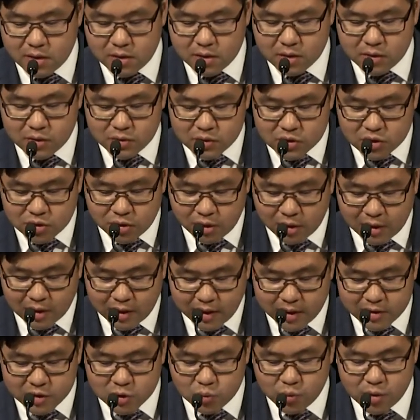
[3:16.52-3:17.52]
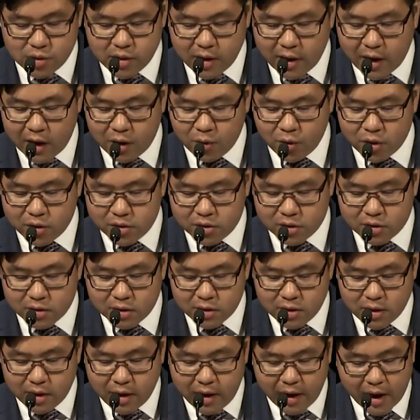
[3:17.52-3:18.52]
concerned less with arid,
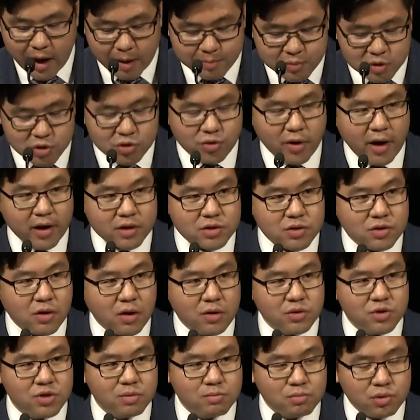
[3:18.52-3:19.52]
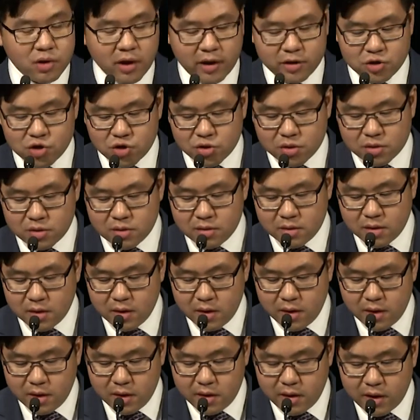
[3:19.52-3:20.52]
abstract contemplation,
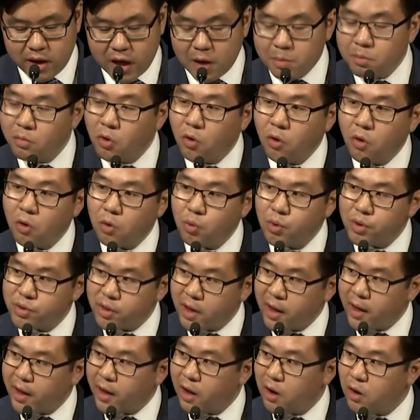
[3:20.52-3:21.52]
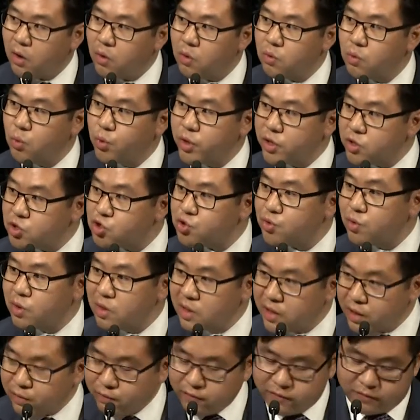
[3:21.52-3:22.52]
and more with how we should
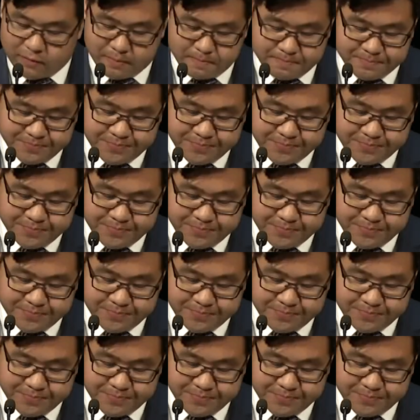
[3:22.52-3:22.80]
live.